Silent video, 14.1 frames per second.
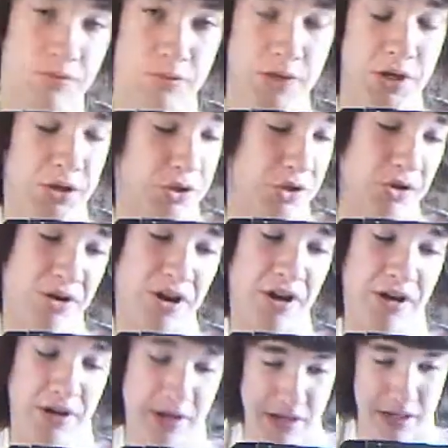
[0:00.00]
dishes are done.
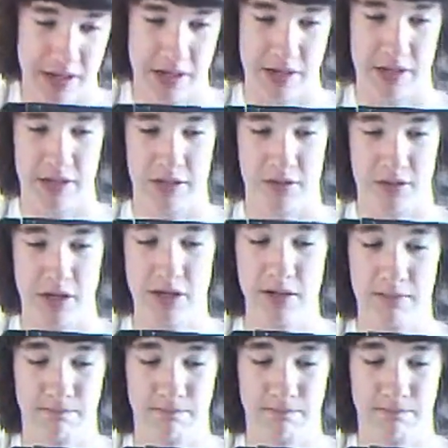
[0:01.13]
So yeah,